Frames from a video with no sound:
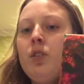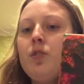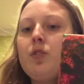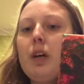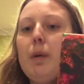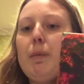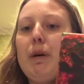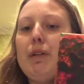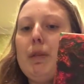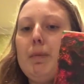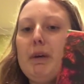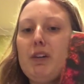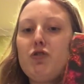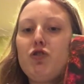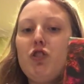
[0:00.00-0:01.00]
some of the
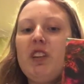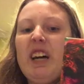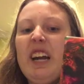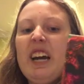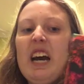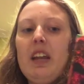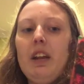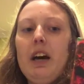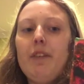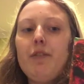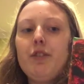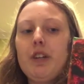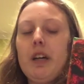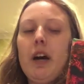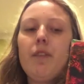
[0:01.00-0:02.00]
mixture that I had left
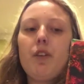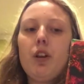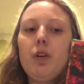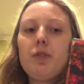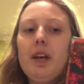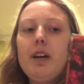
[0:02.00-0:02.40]
to cover those